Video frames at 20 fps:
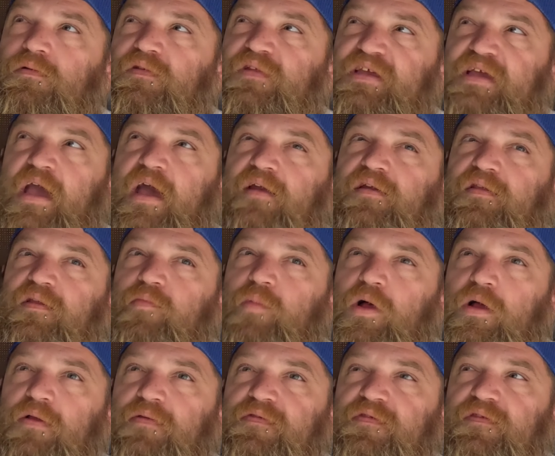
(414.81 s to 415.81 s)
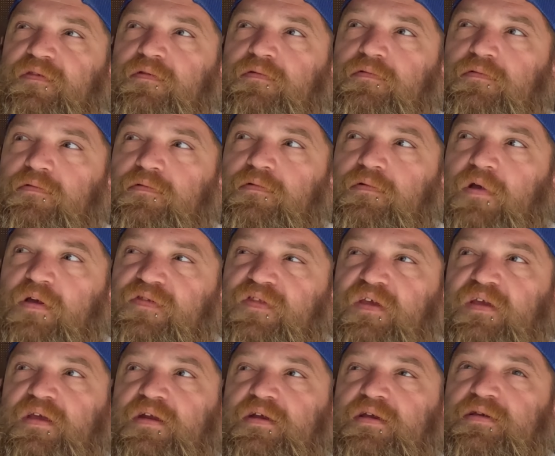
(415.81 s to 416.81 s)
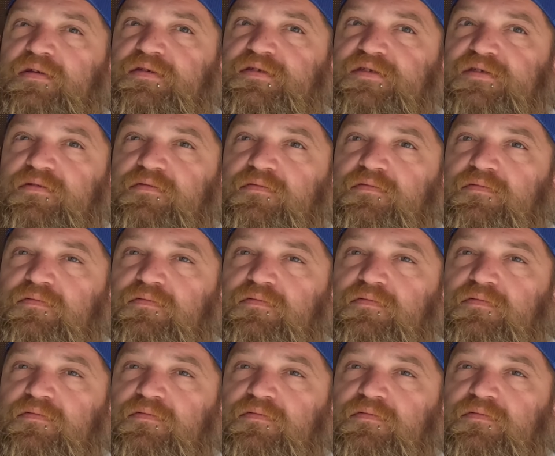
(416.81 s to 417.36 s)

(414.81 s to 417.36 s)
the end of the month, I think it is.